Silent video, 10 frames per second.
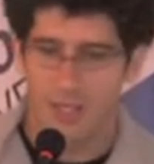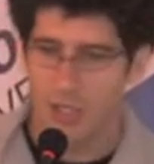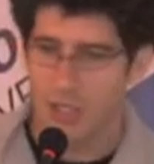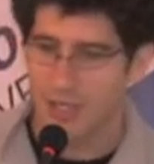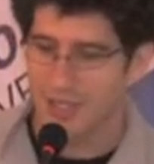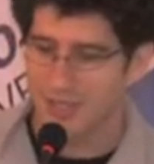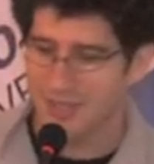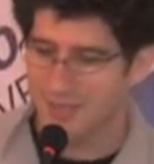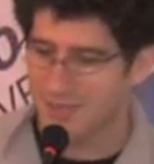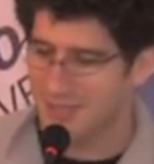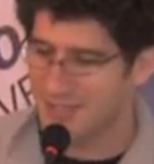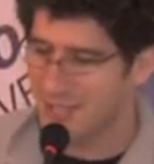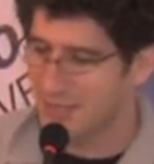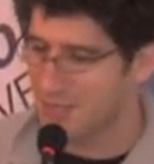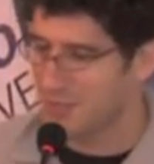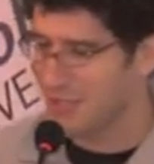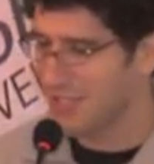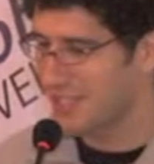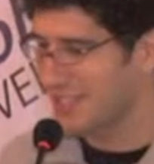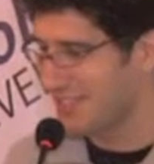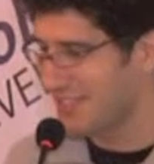no, it costs $7 million.